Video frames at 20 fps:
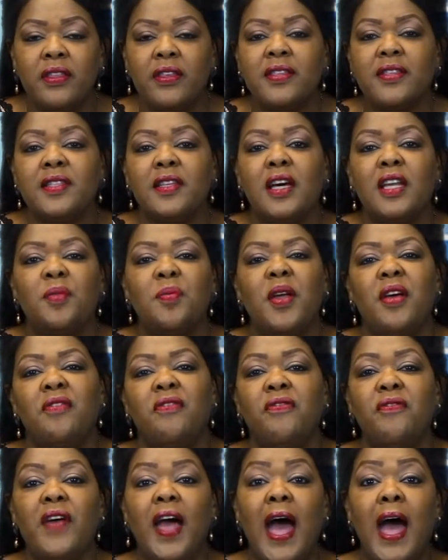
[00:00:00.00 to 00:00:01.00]
This is going to be
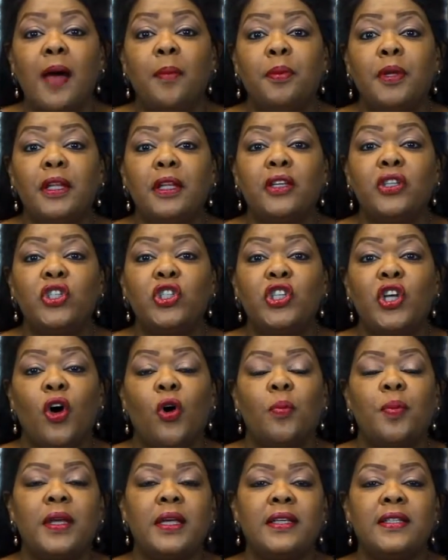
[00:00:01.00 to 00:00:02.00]
a fabulous
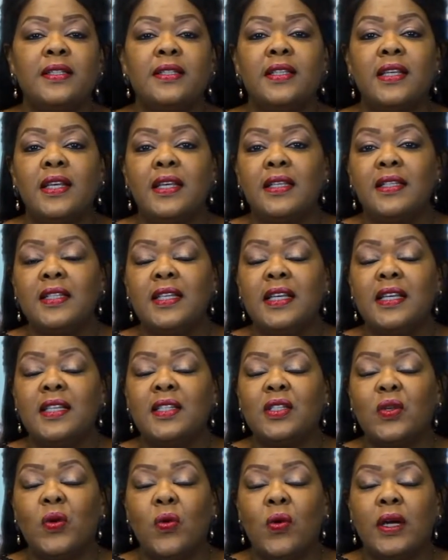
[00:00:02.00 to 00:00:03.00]
show because this
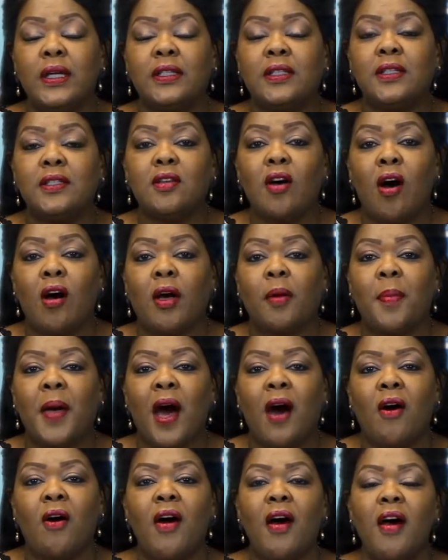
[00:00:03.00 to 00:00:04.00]
is going to talk
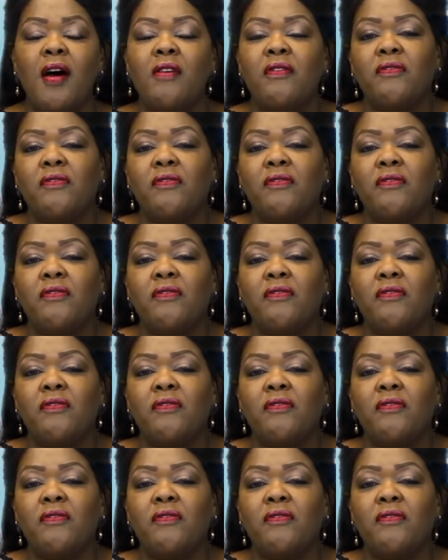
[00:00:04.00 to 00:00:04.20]
about